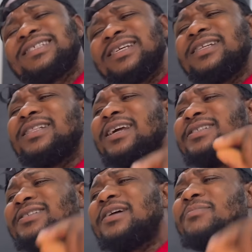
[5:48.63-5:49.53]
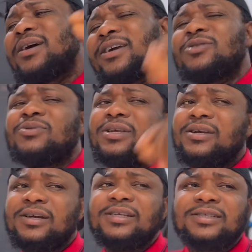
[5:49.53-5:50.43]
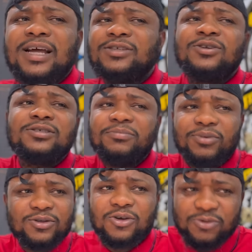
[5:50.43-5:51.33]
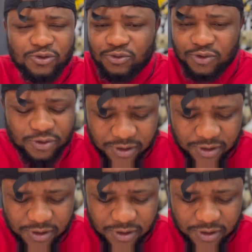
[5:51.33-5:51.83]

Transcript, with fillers: thing in Nigerian market will increase. That is just the bottom truth.